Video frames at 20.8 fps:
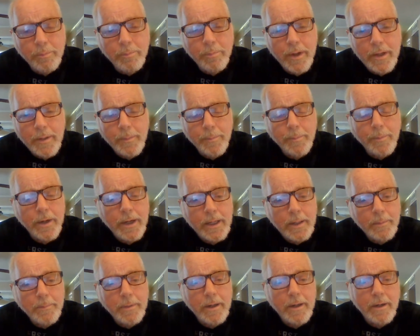had to pray
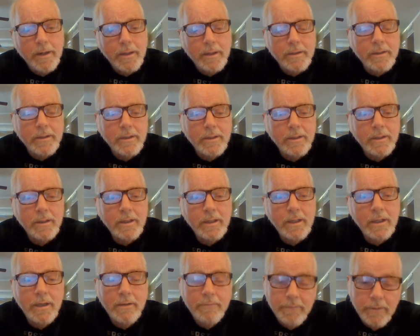about it.
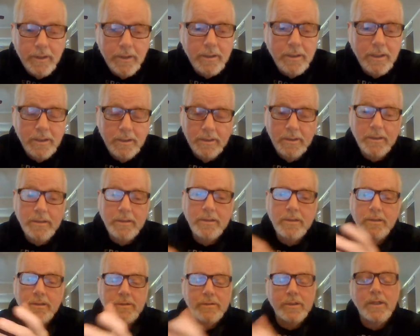Finally, I did.
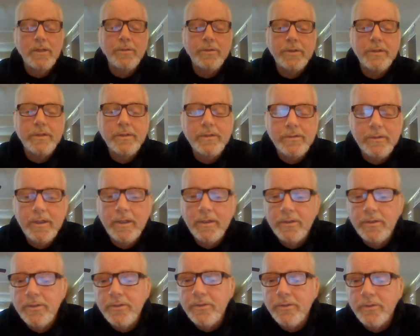It's out there. It's on
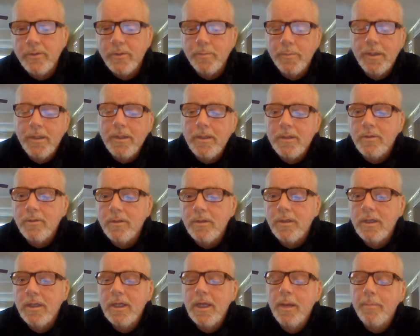YouTube now.
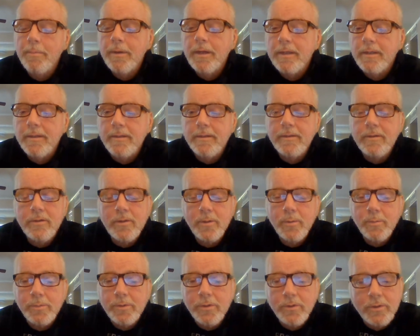But so
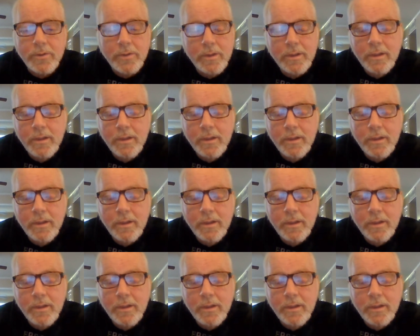just